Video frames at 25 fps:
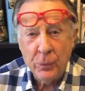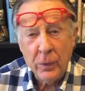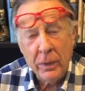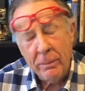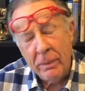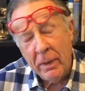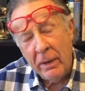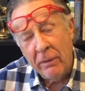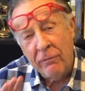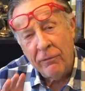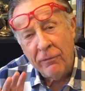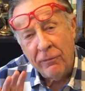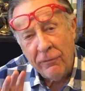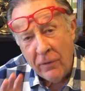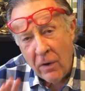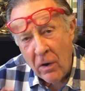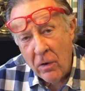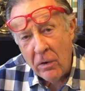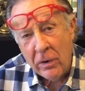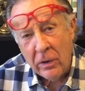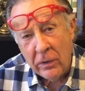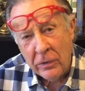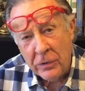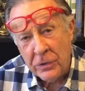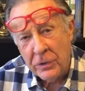We've been
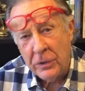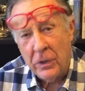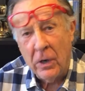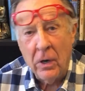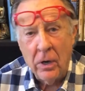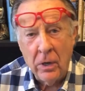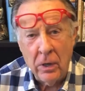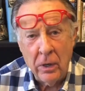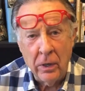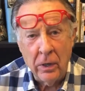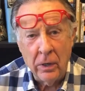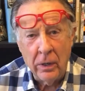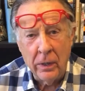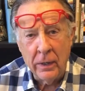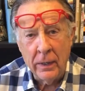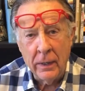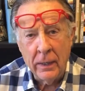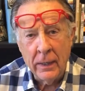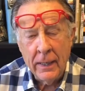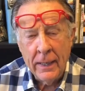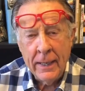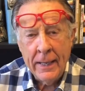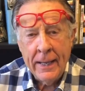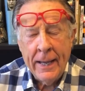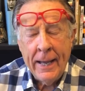focused
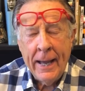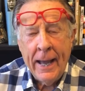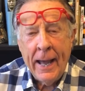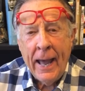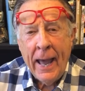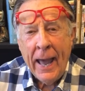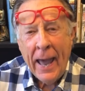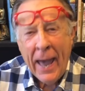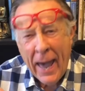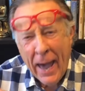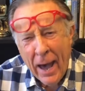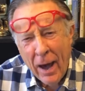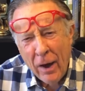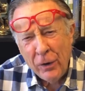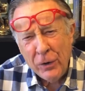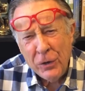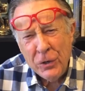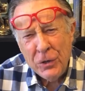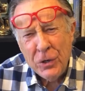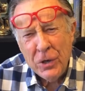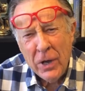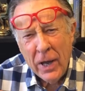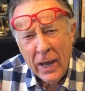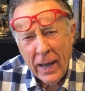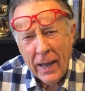on how do
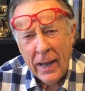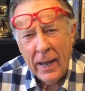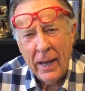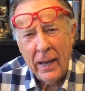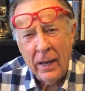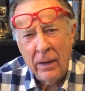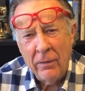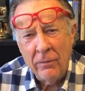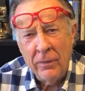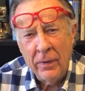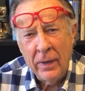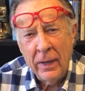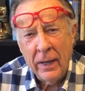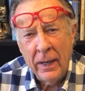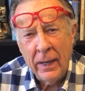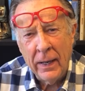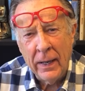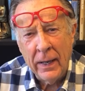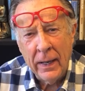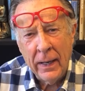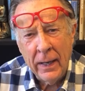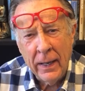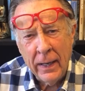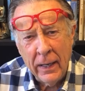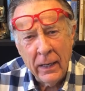you have
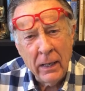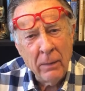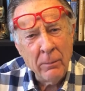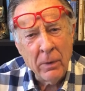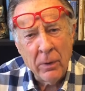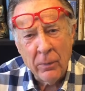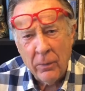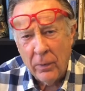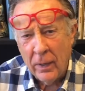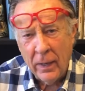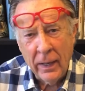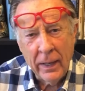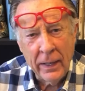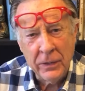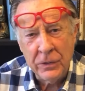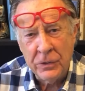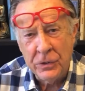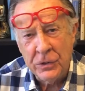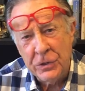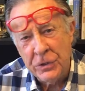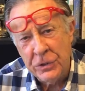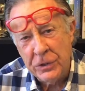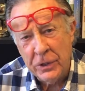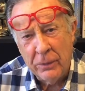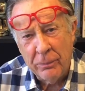an intimate
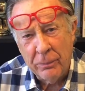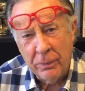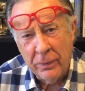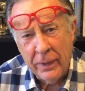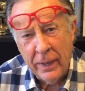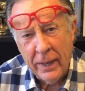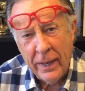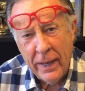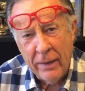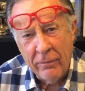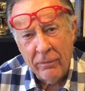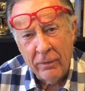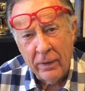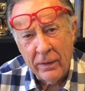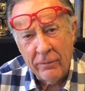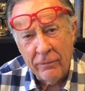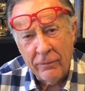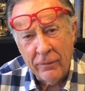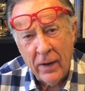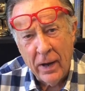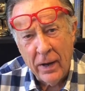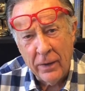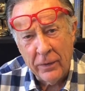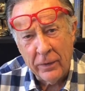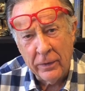relationship with the Heavenly
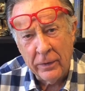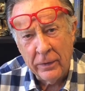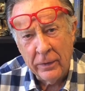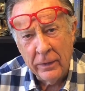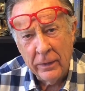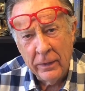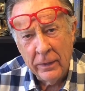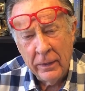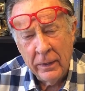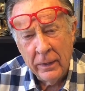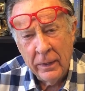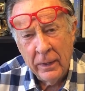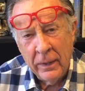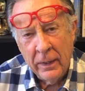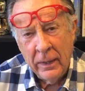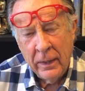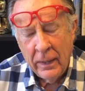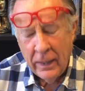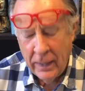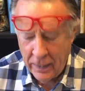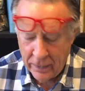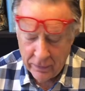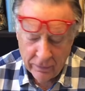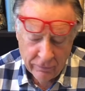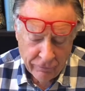Father.
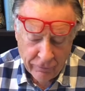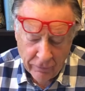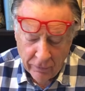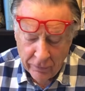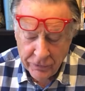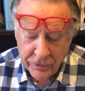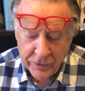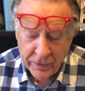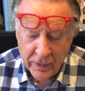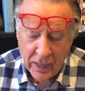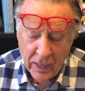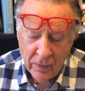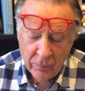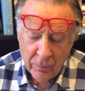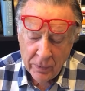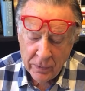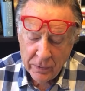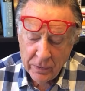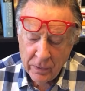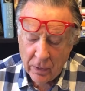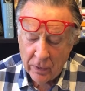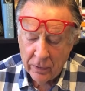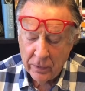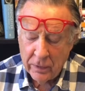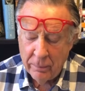And the first time we
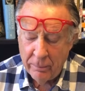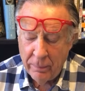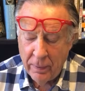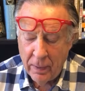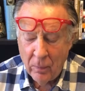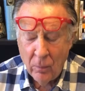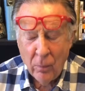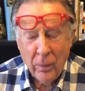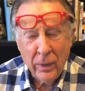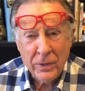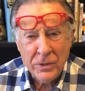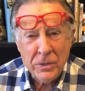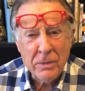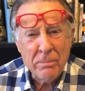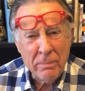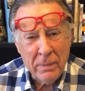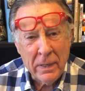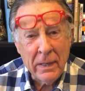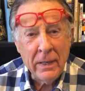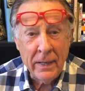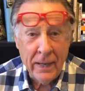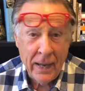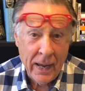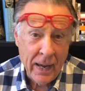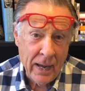talked about what does it
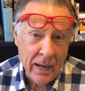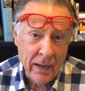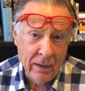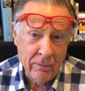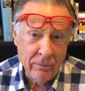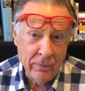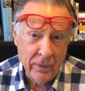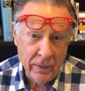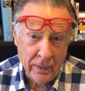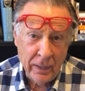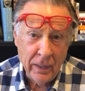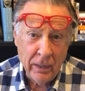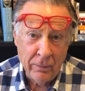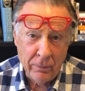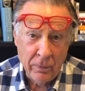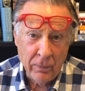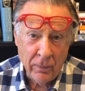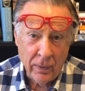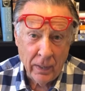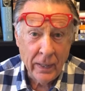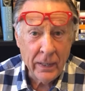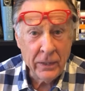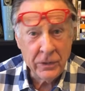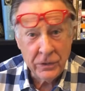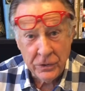mean to have an intimate
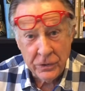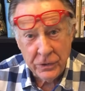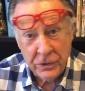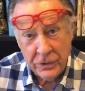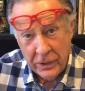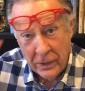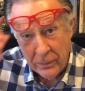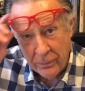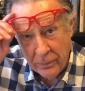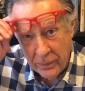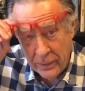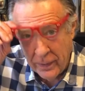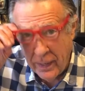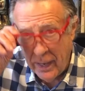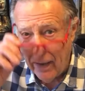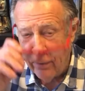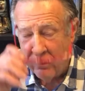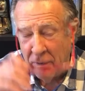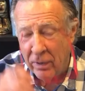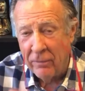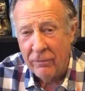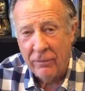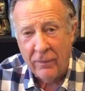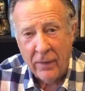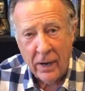relationship with the
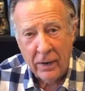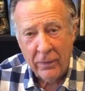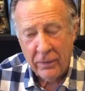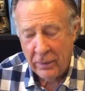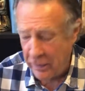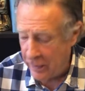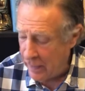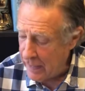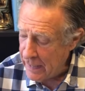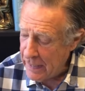Heavenly Father.